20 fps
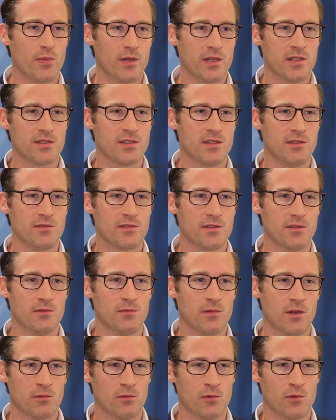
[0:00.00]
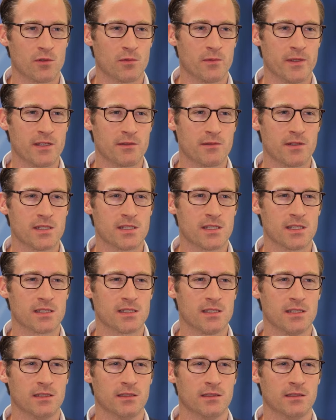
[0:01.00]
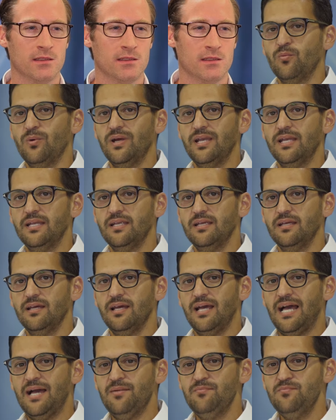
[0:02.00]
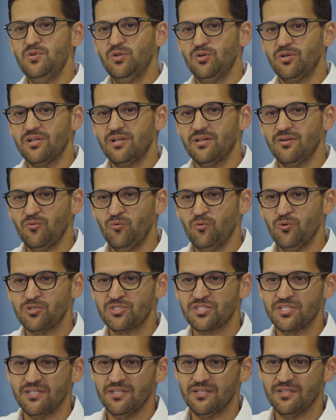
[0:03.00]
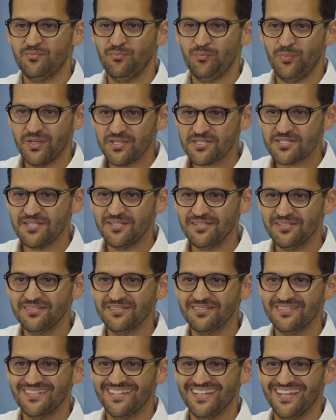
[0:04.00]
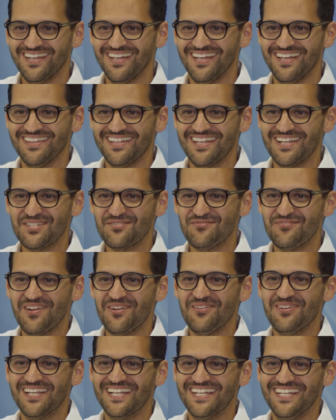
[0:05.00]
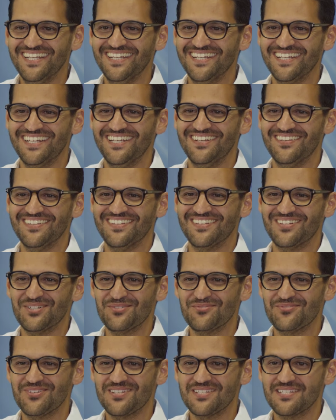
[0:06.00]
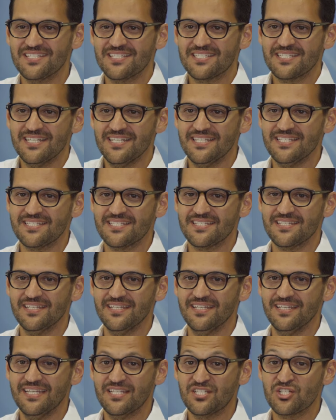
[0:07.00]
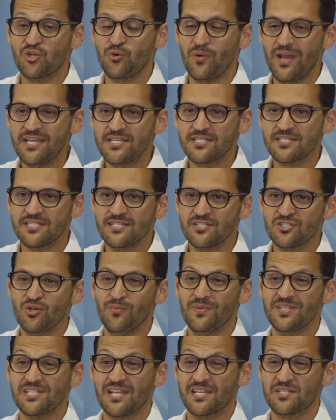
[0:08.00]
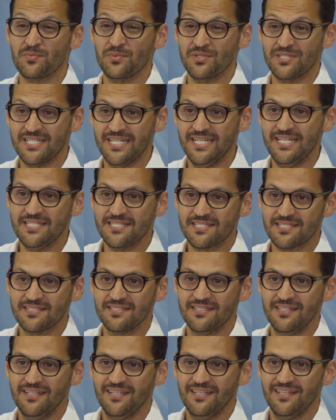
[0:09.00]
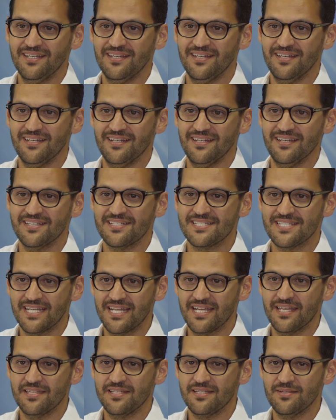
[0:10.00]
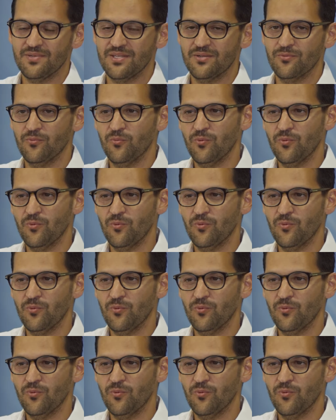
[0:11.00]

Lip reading: brings you to World Water Week 2016? Well, I'm not a water person, and that is very clear here at the conference. It's great to see so much expertise together. I mean,